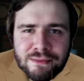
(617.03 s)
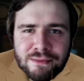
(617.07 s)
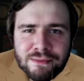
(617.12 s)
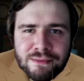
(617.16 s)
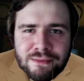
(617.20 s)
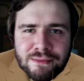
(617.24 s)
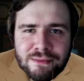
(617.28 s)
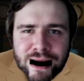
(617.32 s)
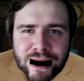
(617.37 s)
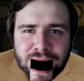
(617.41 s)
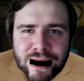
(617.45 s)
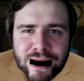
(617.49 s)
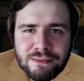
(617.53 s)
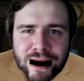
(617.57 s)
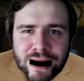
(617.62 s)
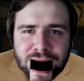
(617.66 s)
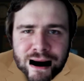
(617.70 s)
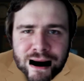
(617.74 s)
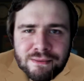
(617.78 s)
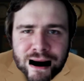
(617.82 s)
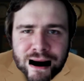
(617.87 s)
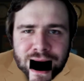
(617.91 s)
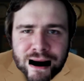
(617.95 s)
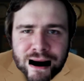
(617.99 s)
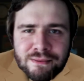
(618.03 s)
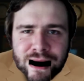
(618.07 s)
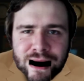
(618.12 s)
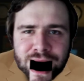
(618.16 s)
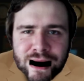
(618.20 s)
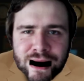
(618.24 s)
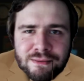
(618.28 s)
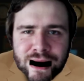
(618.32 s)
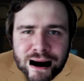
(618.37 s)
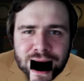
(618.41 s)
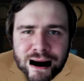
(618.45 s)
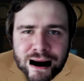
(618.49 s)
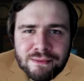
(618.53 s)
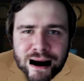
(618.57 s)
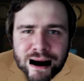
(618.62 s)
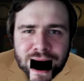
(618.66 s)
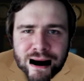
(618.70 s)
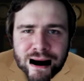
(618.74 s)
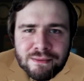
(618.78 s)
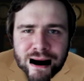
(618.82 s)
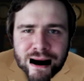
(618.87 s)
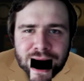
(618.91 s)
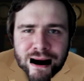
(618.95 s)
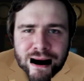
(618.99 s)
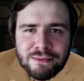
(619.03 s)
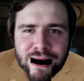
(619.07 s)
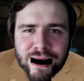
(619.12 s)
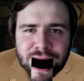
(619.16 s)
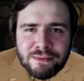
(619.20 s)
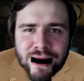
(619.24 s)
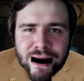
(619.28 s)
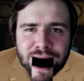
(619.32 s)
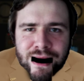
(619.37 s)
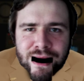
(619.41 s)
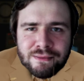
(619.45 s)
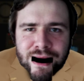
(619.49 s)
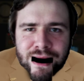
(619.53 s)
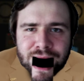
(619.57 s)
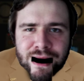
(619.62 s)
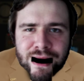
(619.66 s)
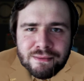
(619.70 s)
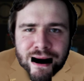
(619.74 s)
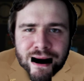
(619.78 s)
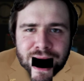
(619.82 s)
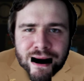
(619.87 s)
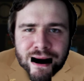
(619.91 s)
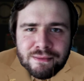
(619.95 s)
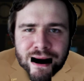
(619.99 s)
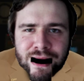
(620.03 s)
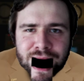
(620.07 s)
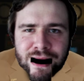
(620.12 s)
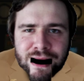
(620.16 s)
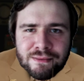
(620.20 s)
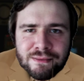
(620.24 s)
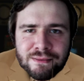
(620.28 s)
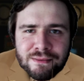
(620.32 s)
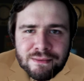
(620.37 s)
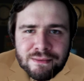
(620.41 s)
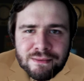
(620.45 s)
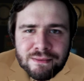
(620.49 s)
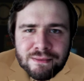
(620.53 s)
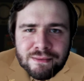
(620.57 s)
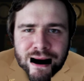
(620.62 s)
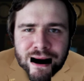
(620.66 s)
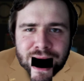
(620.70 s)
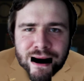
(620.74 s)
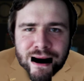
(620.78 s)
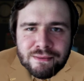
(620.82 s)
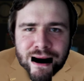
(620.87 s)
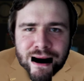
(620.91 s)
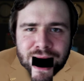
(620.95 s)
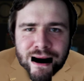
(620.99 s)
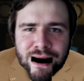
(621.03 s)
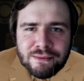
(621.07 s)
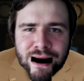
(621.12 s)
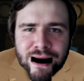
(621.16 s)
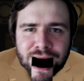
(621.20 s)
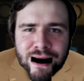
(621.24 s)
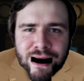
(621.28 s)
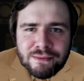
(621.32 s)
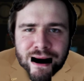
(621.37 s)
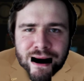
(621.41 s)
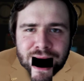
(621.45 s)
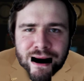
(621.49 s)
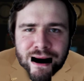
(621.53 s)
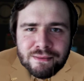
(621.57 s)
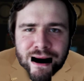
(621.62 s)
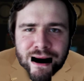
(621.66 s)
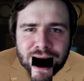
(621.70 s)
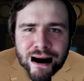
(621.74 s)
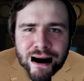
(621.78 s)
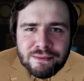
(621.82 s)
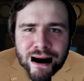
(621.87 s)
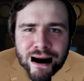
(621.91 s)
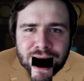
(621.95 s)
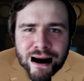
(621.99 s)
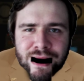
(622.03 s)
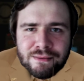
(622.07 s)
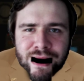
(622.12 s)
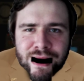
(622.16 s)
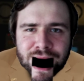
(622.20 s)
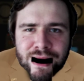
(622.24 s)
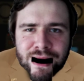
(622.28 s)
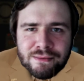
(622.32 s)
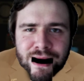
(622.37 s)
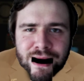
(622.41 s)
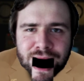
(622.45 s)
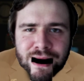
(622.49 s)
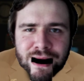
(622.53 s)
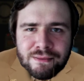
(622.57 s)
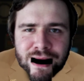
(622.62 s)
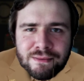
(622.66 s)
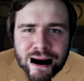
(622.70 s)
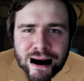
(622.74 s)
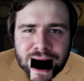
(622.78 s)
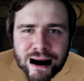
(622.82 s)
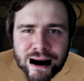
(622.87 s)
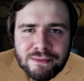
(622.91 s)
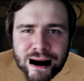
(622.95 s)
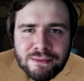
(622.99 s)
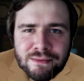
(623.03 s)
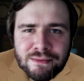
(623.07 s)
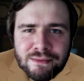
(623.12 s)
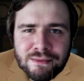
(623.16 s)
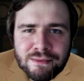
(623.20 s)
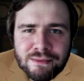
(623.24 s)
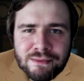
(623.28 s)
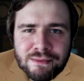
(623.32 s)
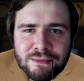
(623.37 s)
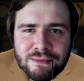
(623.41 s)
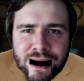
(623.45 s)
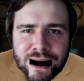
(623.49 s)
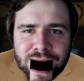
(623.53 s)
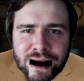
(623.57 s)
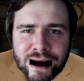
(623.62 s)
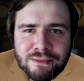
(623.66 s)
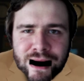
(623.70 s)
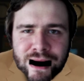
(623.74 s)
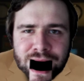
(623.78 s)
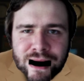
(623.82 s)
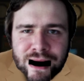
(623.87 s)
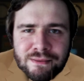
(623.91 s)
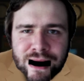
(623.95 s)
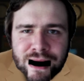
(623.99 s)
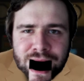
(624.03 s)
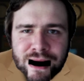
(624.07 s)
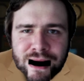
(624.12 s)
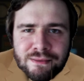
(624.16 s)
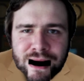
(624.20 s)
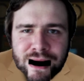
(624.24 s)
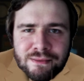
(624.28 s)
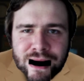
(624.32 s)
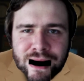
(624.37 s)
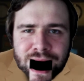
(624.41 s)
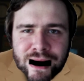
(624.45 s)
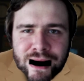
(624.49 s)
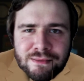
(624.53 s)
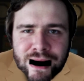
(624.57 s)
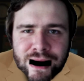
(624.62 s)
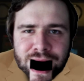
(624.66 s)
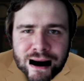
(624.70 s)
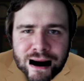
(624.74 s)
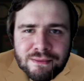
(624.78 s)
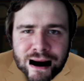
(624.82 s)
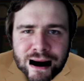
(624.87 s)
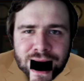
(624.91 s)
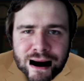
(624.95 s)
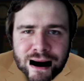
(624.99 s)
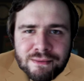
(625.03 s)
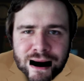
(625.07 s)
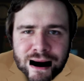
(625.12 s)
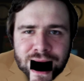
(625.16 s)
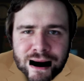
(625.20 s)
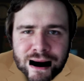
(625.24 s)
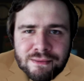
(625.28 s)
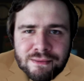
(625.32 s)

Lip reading: Final thoughts for this video are that if you look closely within the gameplay trailer, you'll notice that when the mortar goes